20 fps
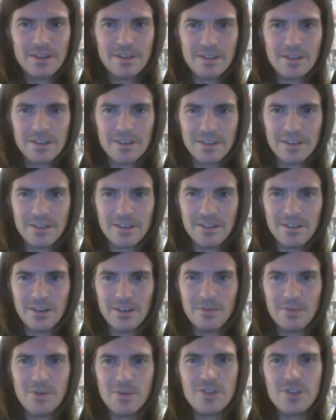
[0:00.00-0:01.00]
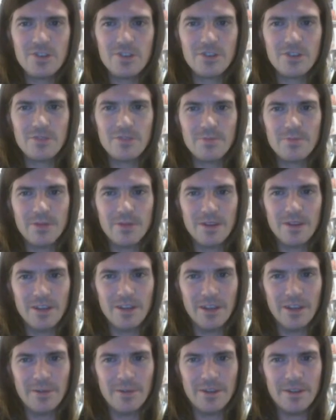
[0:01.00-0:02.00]
Again, I wish I could play him
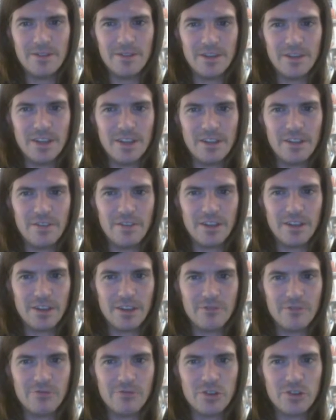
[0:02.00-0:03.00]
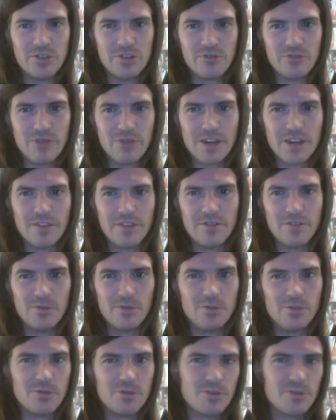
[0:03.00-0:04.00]
in anything that runs rank
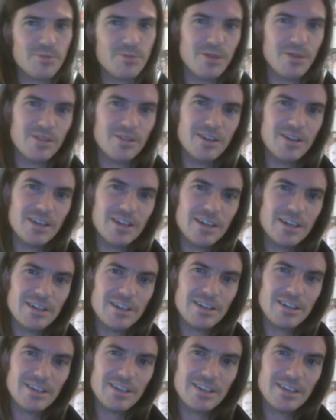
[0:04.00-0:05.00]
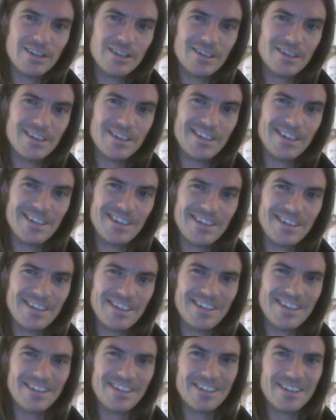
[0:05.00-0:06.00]
4s, but uh,
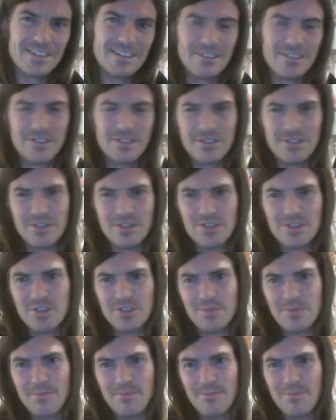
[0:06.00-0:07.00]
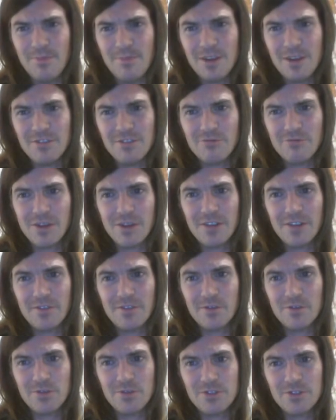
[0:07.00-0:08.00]
there's just better rank
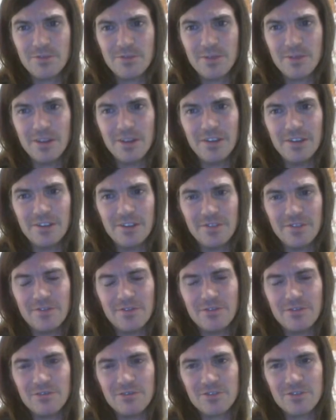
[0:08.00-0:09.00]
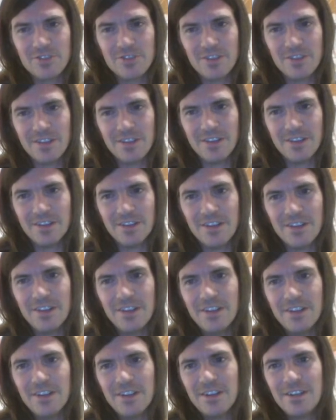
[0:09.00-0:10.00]
4s to play, unfortunately.
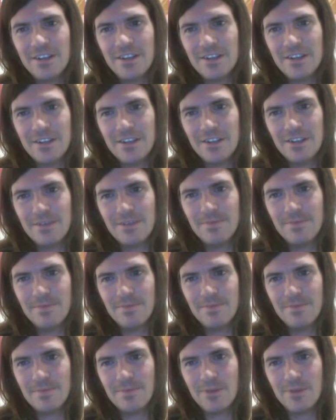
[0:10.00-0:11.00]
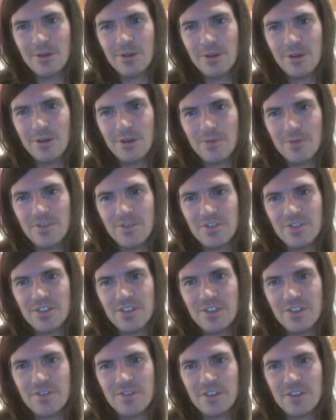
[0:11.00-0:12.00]
Um, Obviously, if
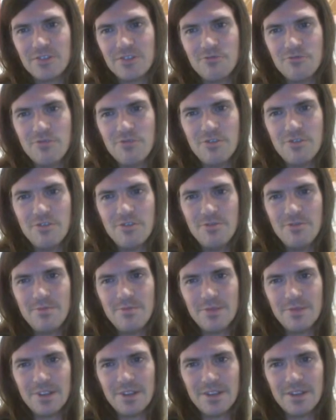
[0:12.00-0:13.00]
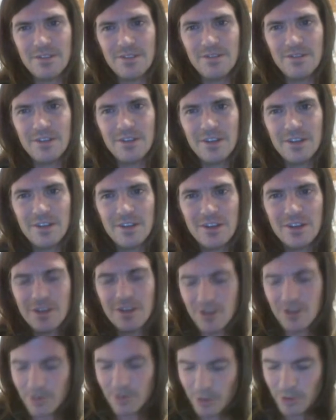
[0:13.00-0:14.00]
there's room, then I'll
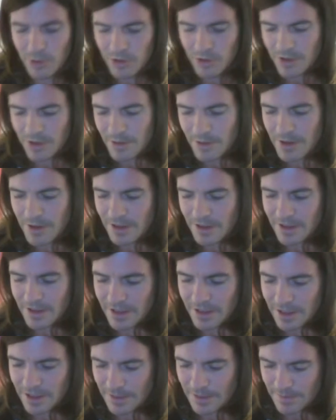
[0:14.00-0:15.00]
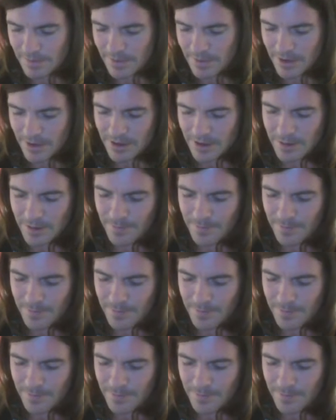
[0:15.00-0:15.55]
put him in. Um,